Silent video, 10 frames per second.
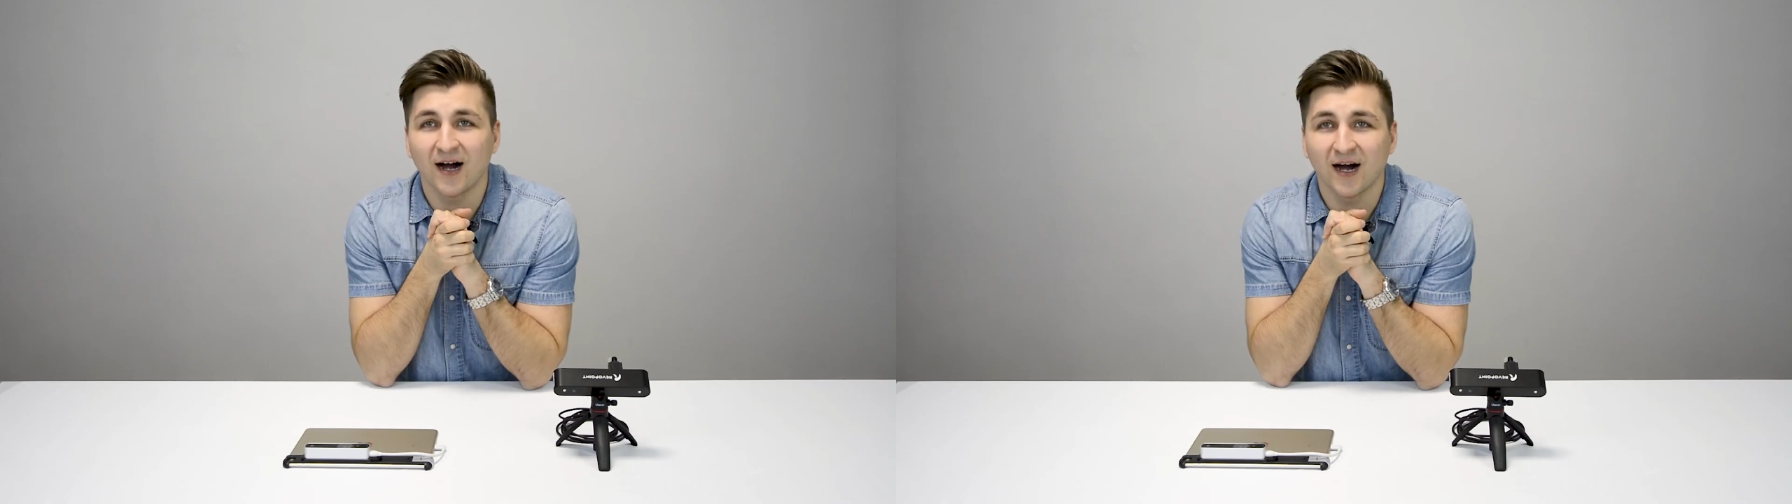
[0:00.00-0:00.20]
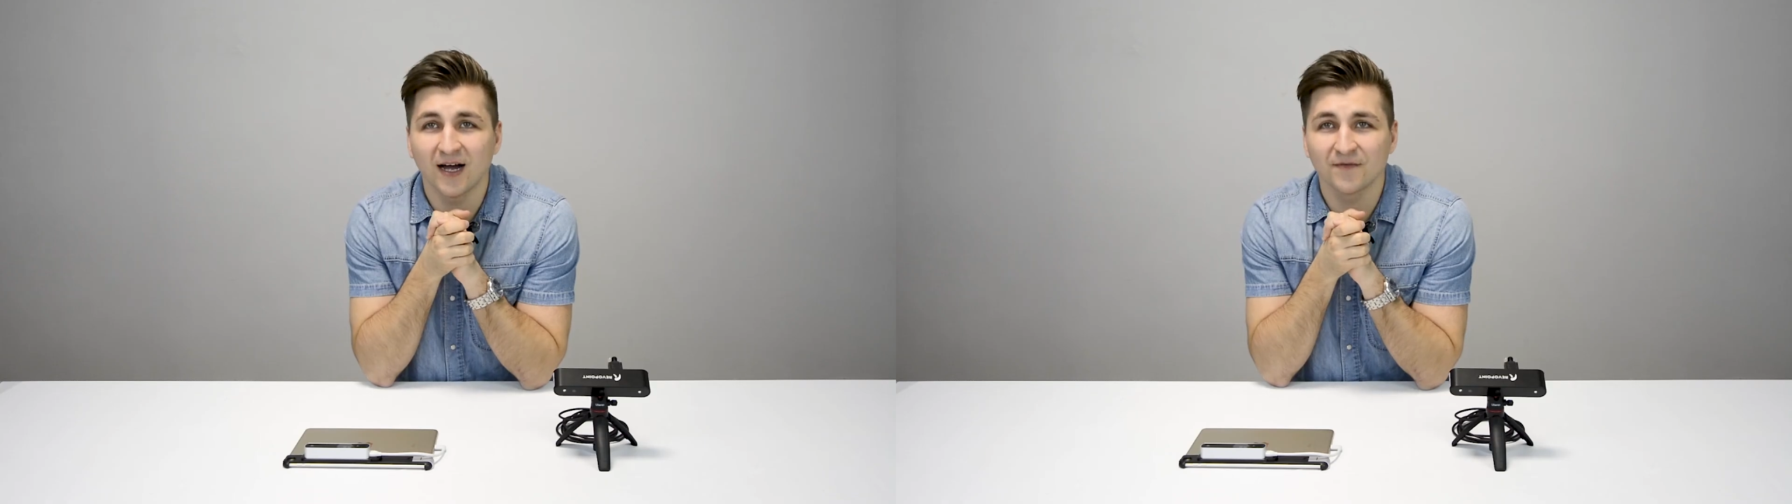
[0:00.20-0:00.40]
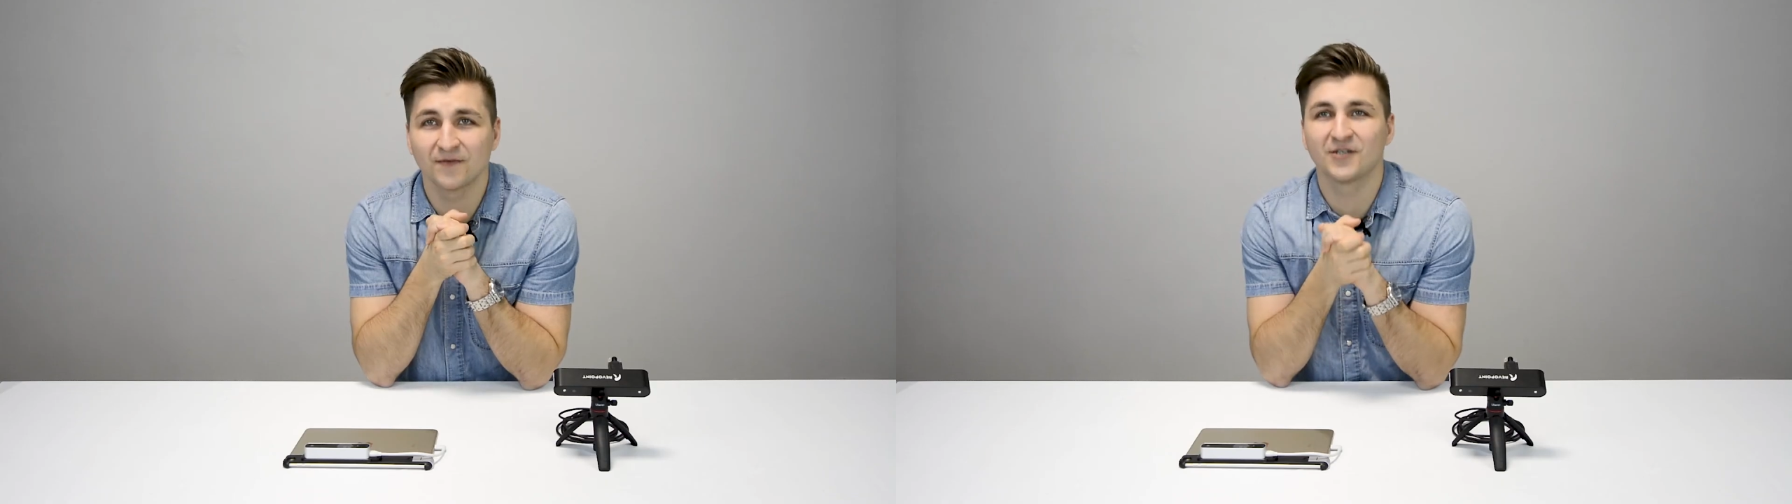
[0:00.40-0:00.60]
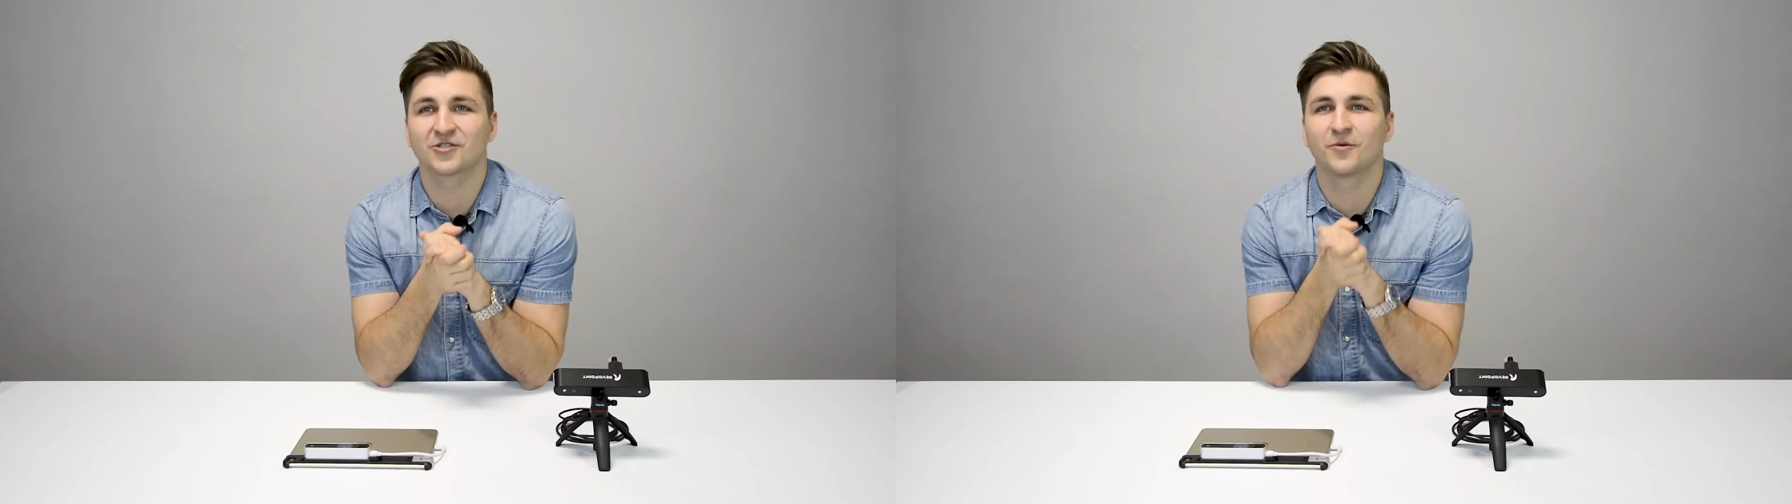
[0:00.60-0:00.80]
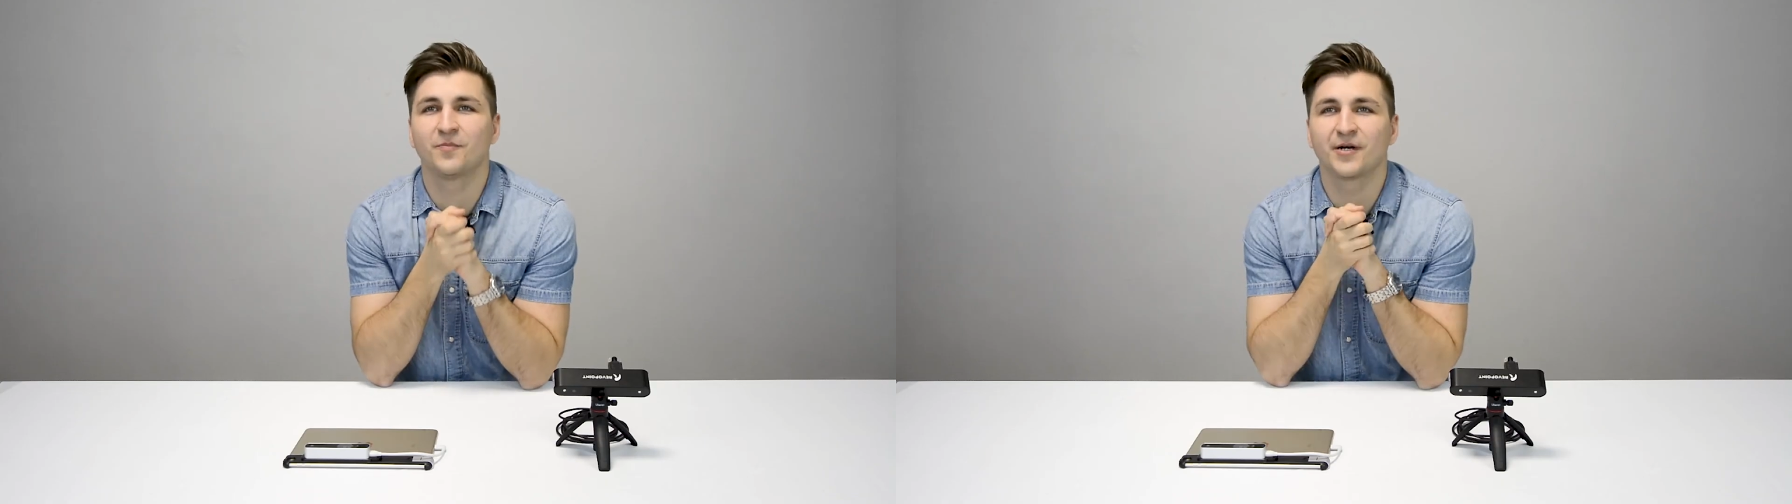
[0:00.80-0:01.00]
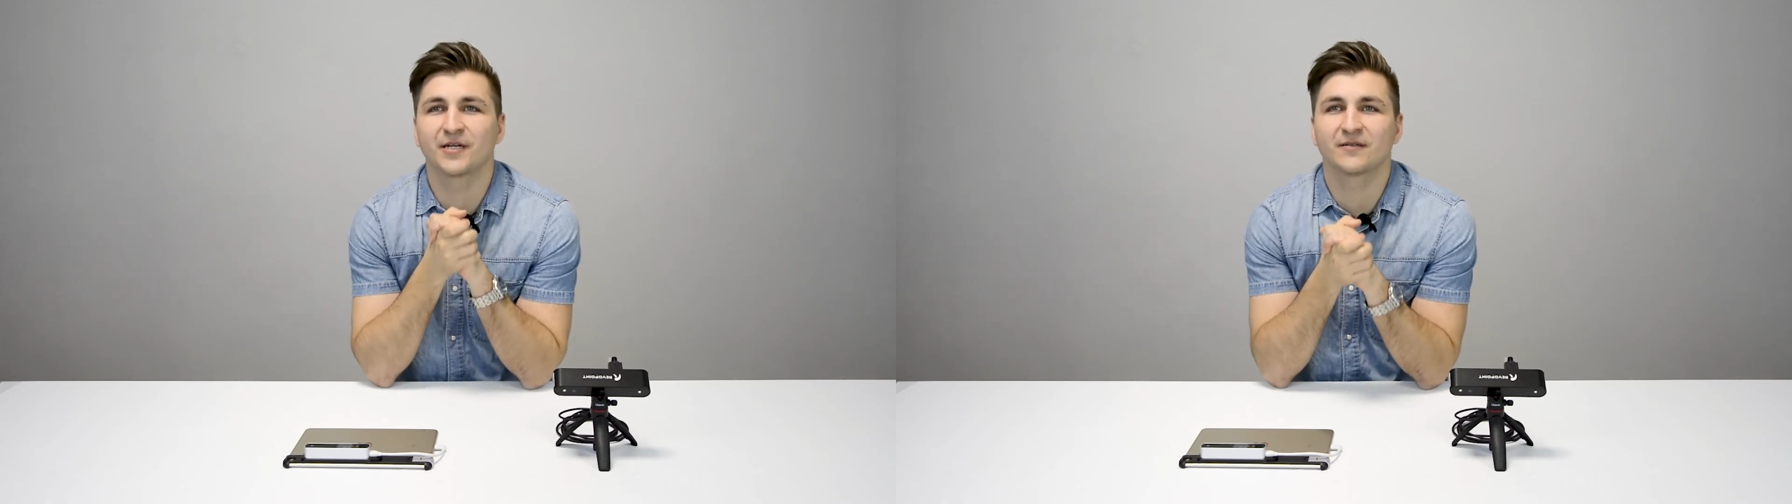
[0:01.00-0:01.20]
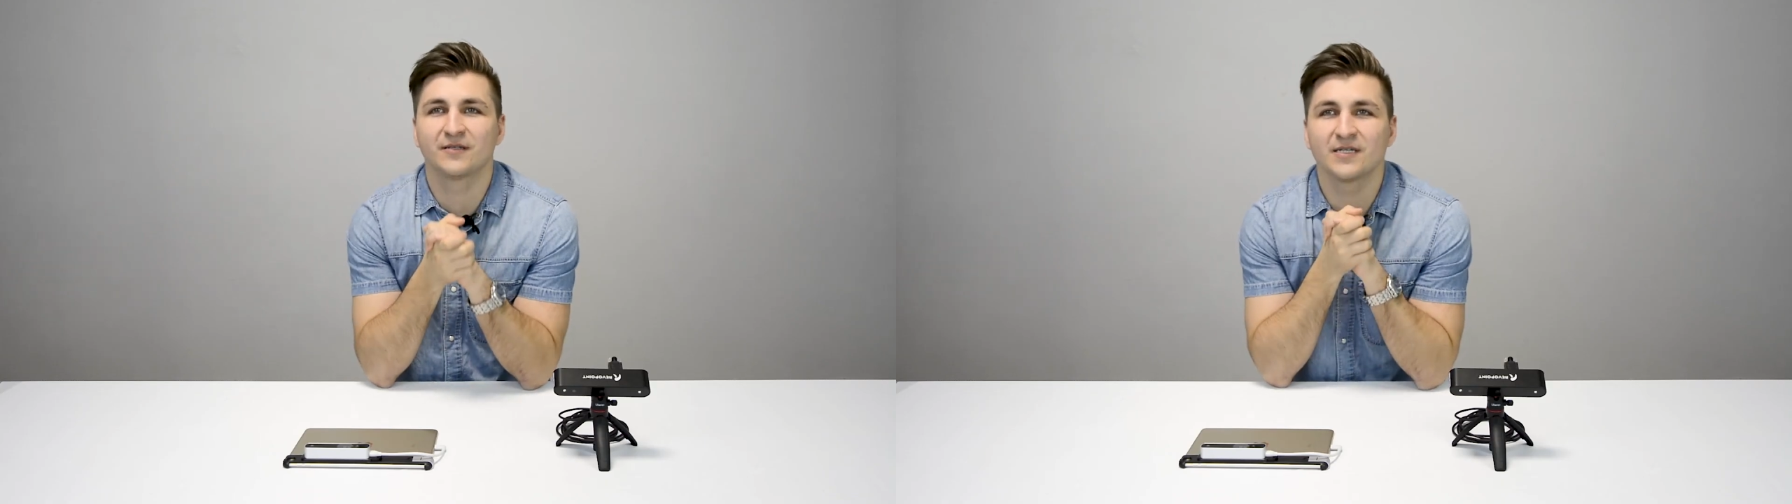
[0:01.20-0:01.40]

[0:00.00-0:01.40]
I finished comparing